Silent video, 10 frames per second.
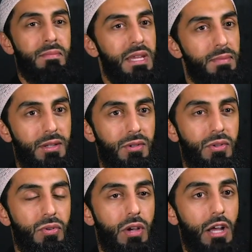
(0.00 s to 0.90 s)
Maybe
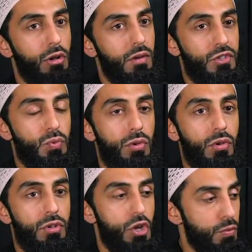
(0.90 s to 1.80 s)
a lot of us will
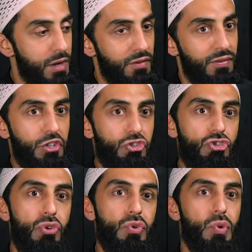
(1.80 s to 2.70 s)
not know, but if I
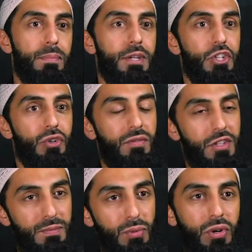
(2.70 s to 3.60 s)
show you a picture of
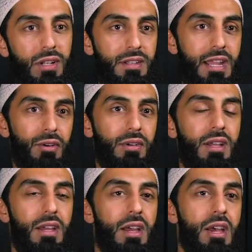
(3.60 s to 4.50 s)
this booklet now,
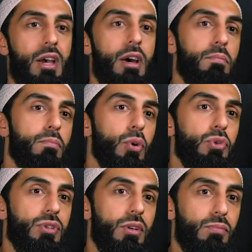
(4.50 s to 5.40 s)

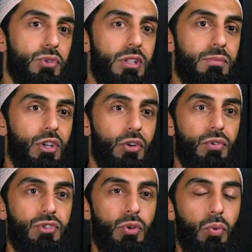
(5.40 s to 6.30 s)
most Muslims
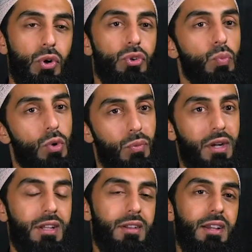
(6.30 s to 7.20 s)
across the world will
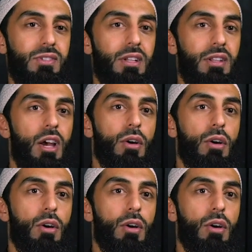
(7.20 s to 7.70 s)
recognize it.